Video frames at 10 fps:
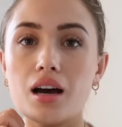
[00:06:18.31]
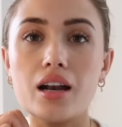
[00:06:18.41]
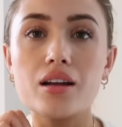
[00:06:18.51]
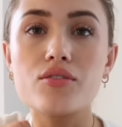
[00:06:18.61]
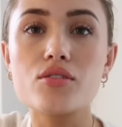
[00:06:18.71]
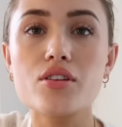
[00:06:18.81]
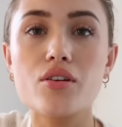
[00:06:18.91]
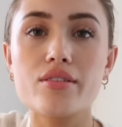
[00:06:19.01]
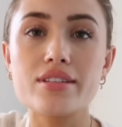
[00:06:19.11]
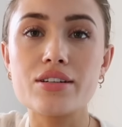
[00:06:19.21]
And I've also
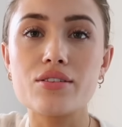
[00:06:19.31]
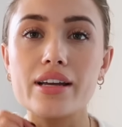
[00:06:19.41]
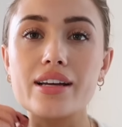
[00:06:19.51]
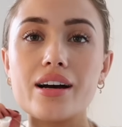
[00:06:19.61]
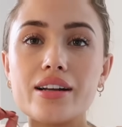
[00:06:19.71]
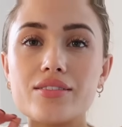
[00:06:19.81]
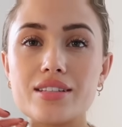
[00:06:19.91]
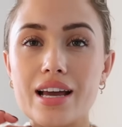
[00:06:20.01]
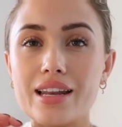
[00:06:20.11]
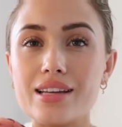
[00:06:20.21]
got this little like kind of
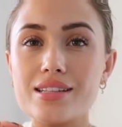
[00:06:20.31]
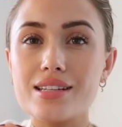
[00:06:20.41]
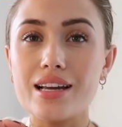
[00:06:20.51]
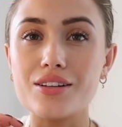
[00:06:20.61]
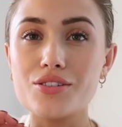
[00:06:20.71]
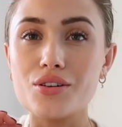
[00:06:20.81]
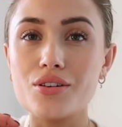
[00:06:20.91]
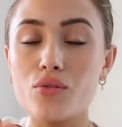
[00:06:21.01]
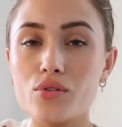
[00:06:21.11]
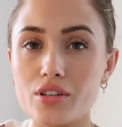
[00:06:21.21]
tennis necklace on,
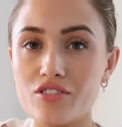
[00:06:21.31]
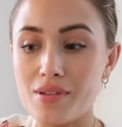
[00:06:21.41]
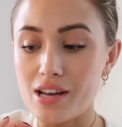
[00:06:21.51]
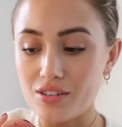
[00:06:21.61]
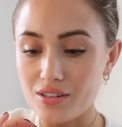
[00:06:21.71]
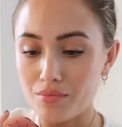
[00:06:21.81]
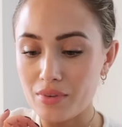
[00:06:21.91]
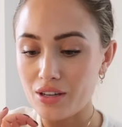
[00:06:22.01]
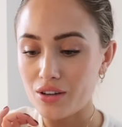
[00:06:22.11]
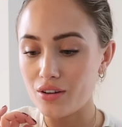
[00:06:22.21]
also from Astrid &
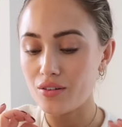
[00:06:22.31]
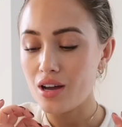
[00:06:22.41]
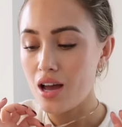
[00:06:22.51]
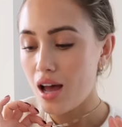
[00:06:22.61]
Mieux.